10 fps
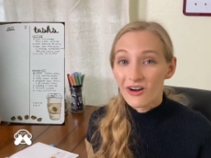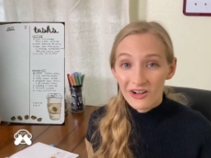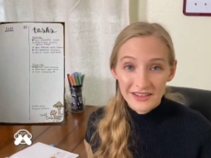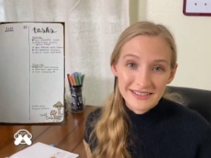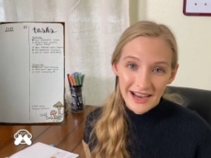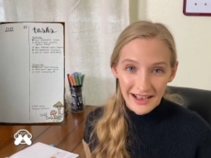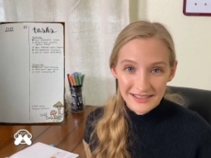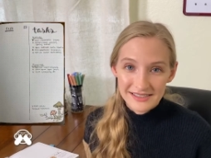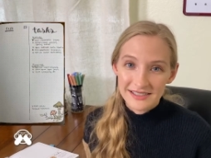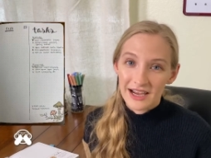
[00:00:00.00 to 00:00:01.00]
all the
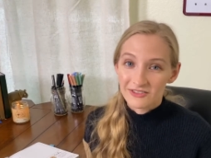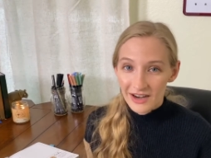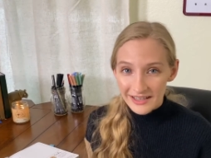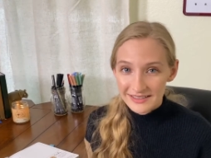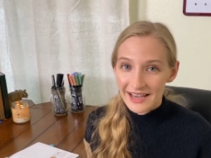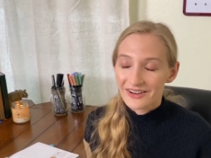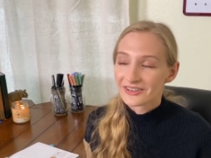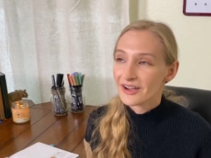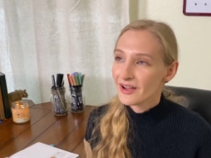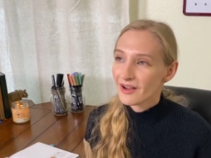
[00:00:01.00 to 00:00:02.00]
tasks I write down
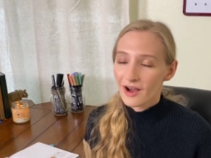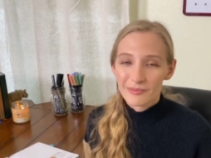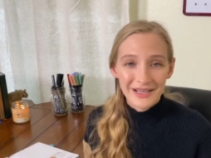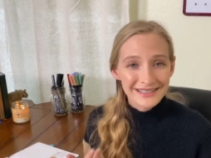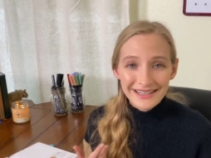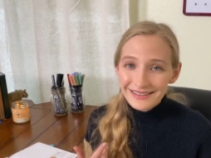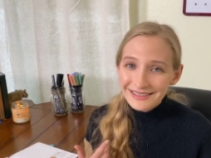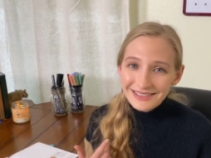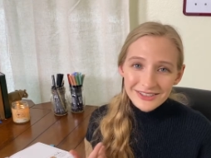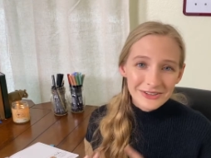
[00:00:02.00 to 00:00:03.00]
on my daily
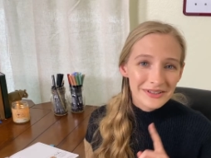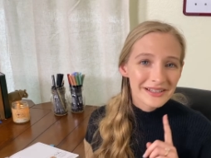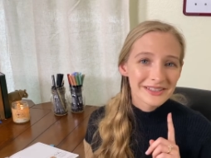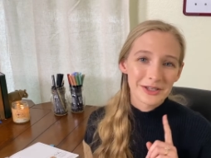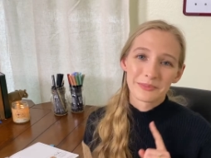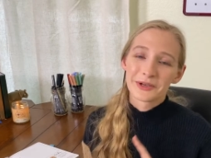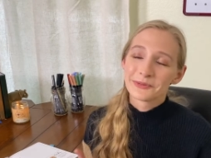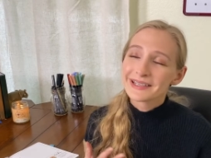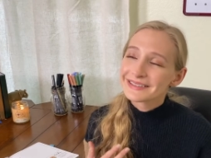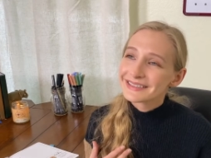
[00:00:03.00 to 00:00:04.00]
to-do list, on my
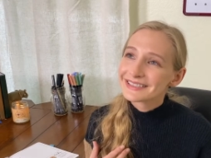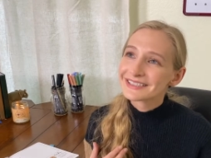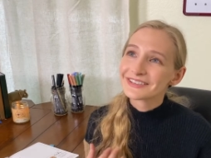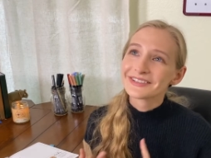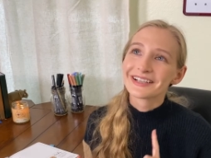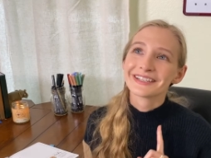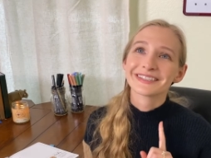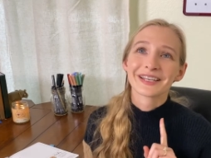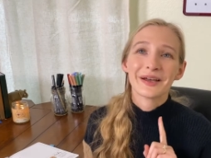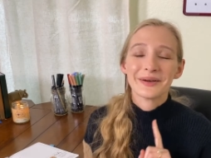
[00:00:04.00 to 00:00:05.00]
weekly to-do
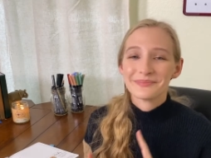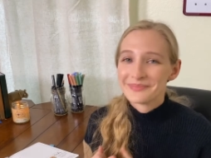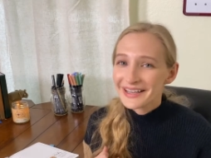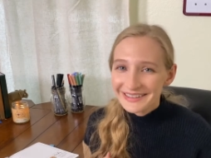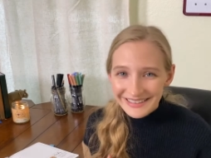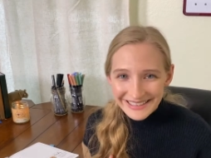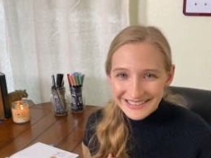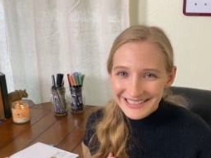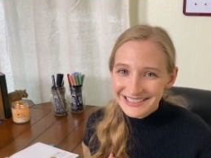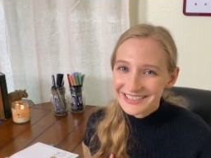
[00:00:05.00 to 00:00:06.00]
list, monthly
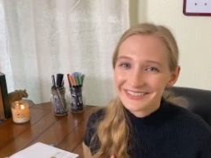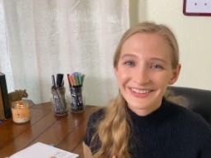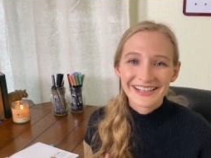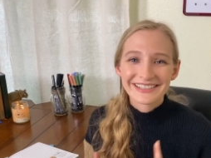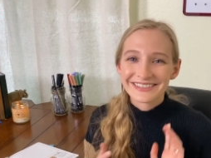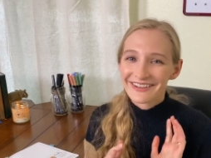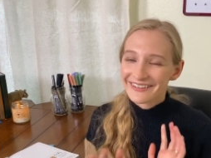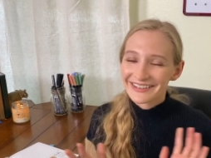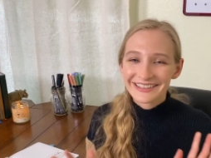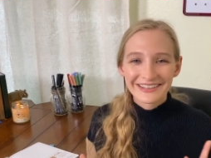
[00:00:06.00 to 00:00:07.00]
to-do list,
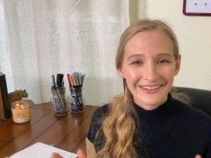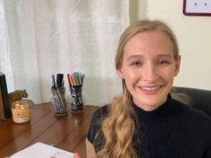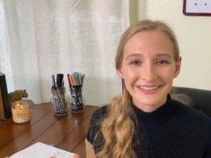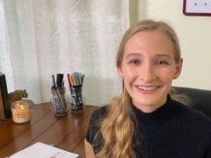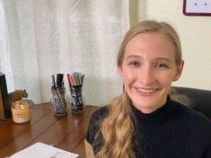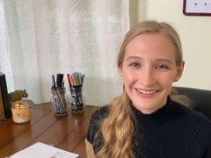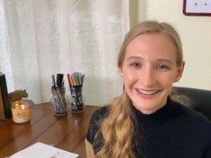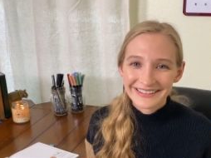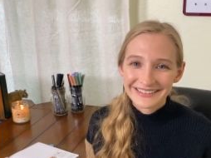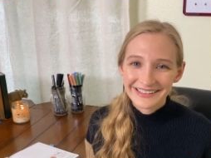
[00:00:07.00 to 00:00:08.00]
on and on and
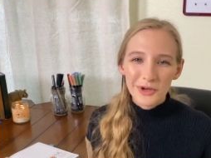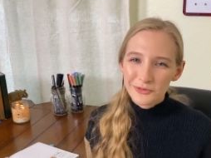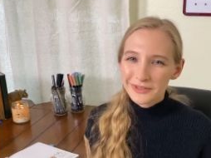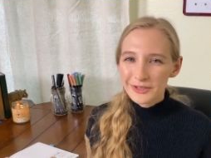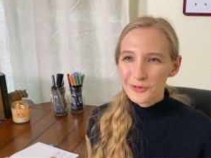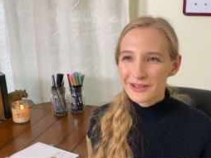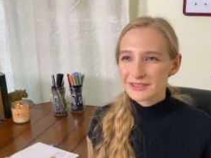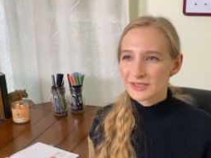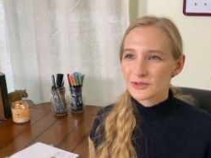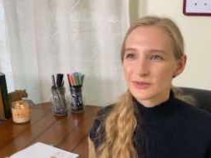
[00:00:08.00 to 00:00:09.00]
on. So I really want
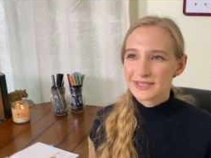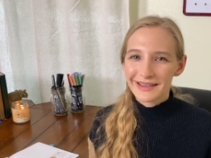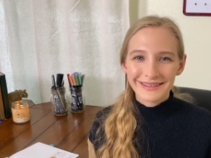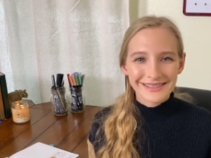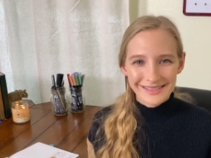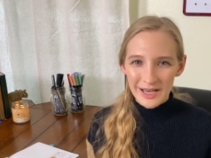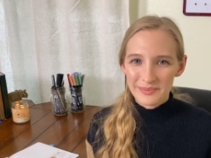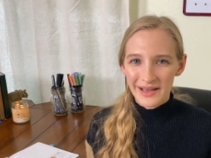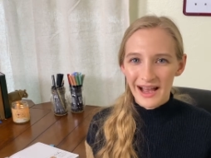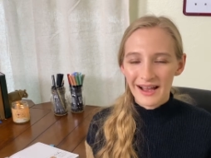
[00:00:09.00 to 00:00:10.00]
to take a step
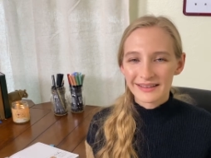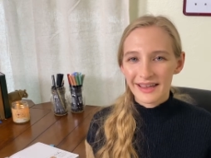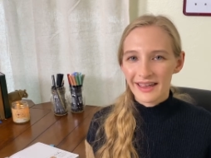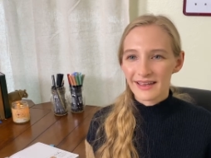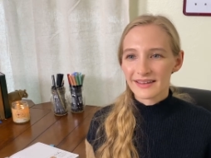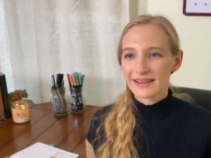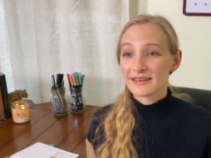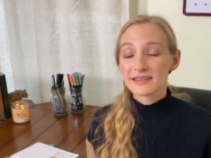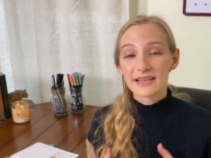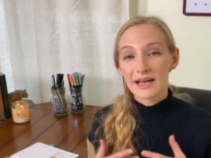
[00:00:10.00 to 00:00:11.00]
back, and
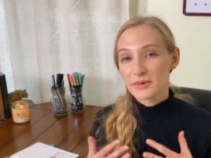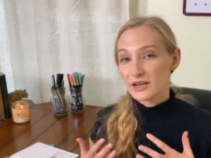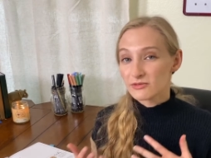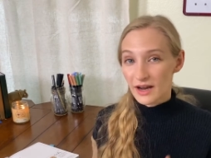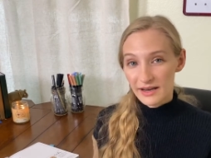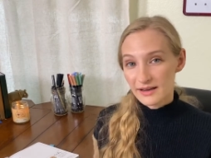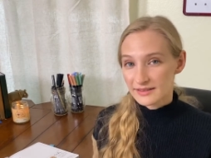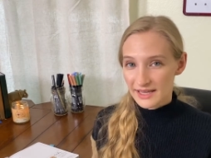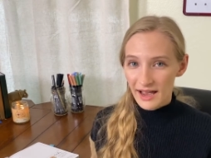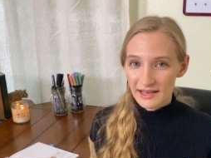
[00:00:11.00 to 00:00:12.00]
anytime I write a
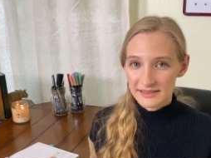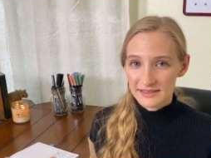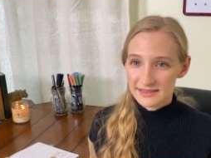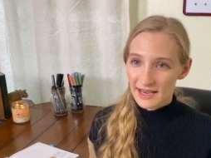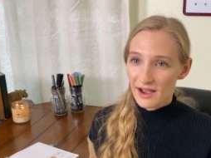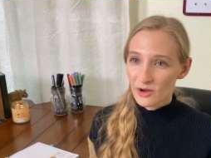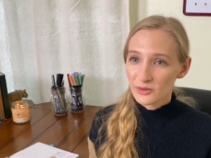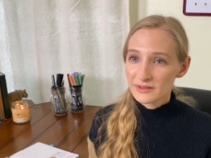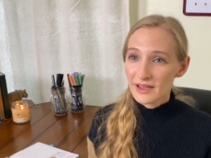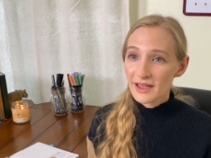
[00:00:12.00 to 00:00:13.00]
task
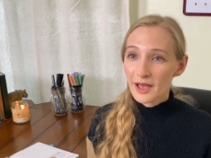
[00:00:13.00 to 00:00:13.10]
down,